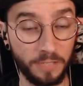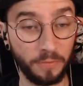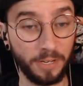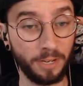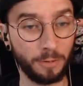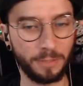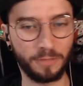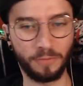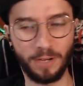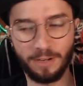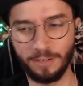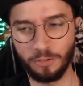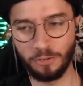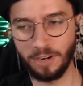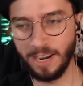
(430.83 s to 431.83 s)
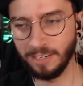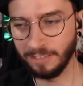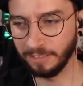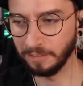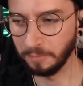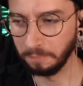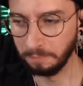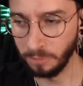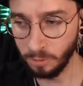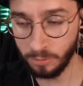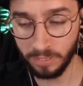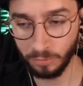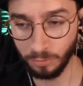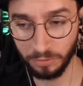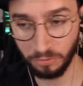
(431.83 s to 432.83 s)
This video was very distracting.
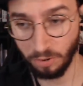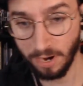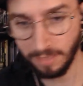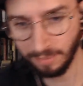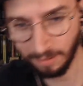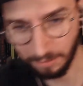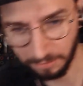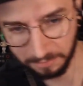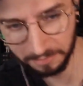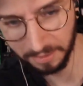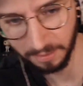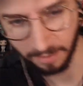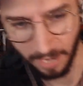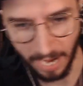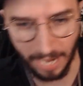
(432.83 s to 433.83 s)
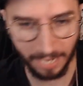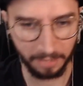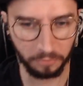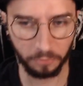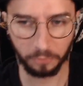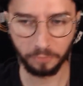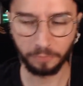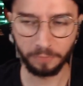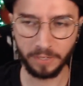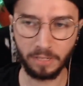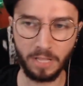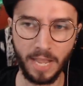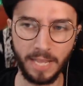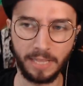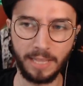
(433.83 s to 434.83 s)
Music was great though. I
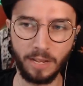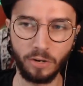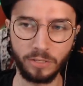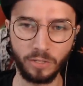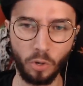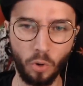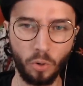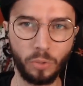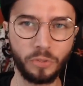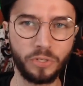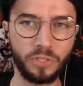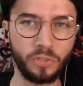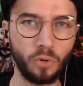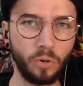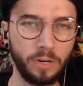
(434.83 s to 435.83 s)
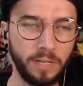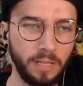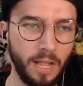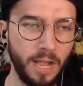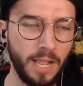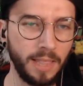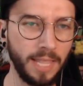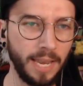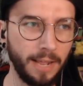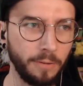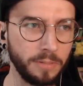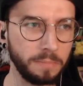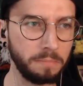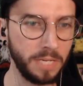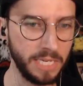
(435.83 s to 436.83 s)
feel like there is a whole storyline that
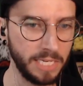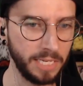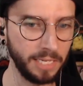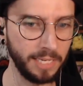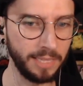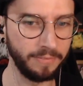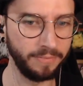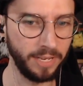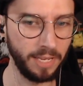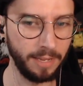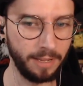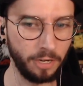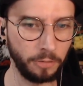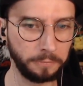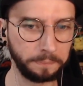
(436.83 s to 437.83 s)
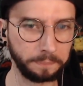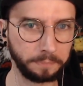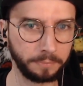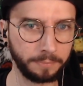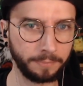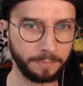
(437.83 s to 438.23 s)
I was missing in the video,